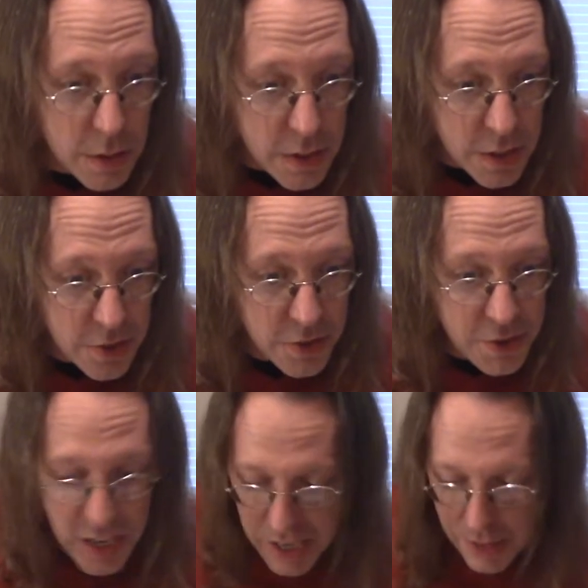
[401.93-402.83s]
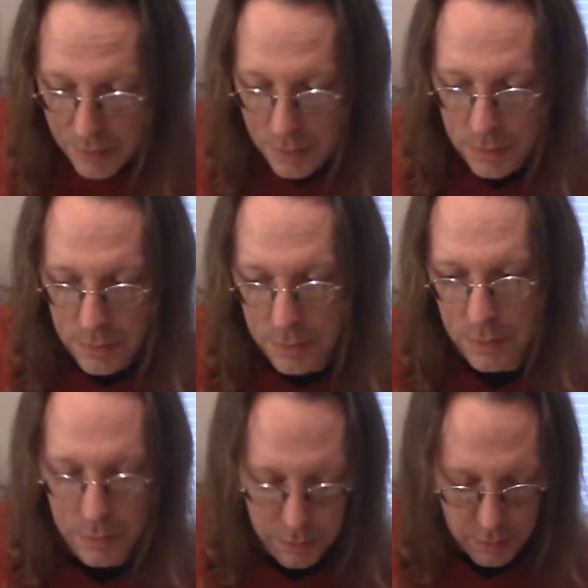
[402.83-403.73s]
He's a Z,
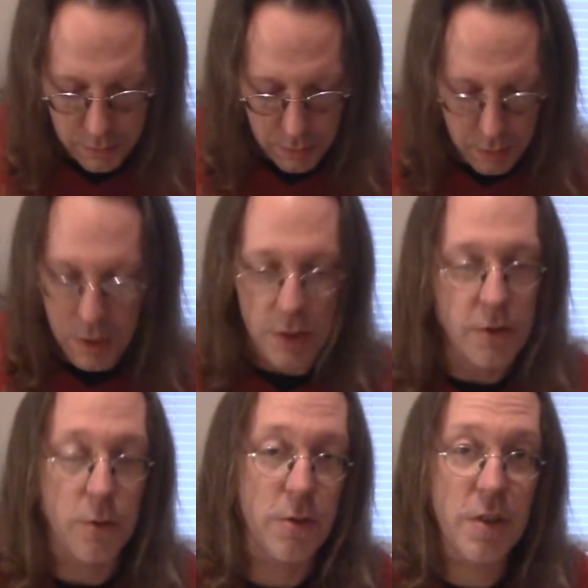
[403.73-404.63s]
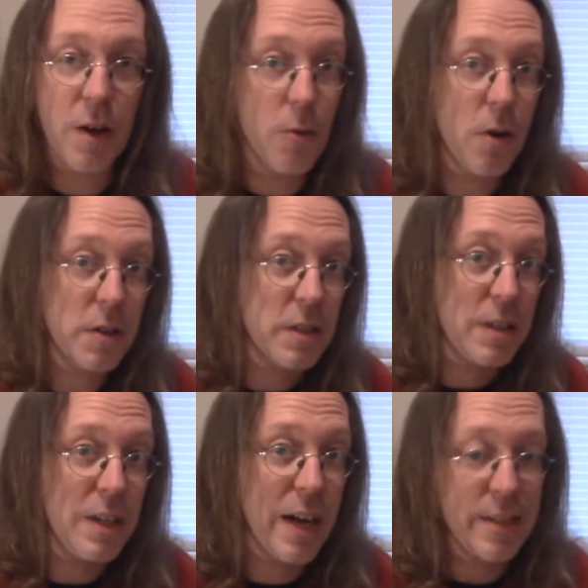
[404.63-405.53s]
so he's not walked
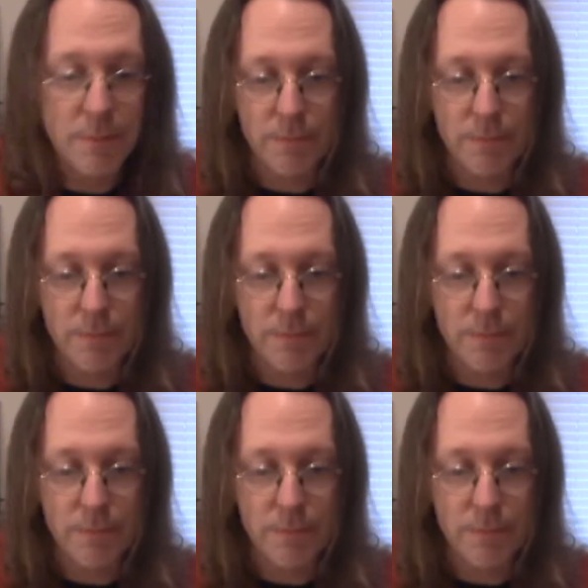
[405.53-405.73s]
yet.